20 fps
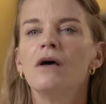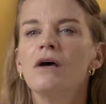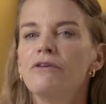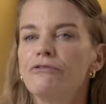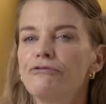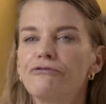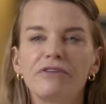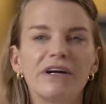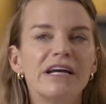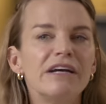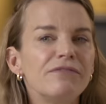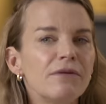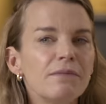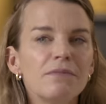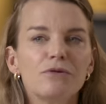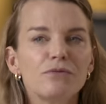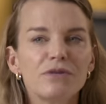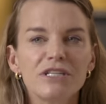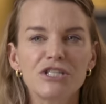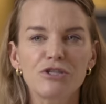Free from
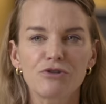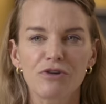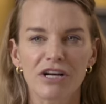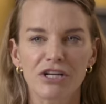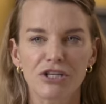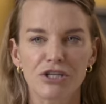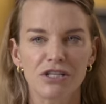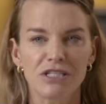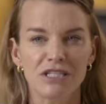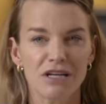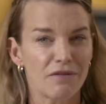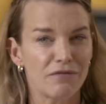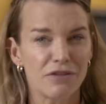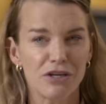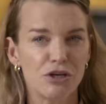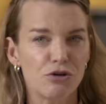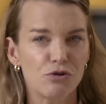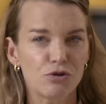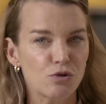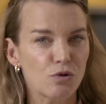the restrictions of the
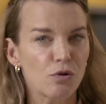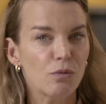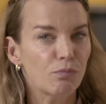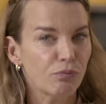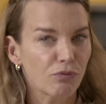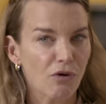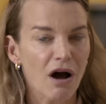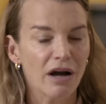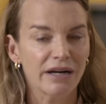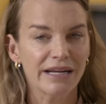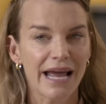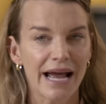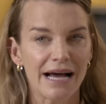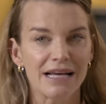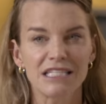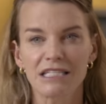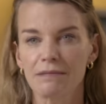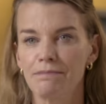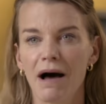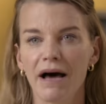usual
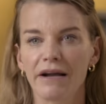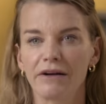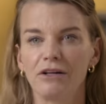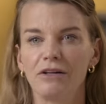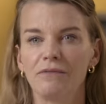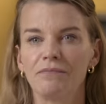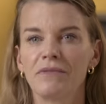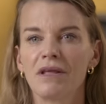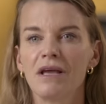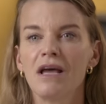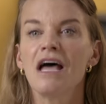broadcast model,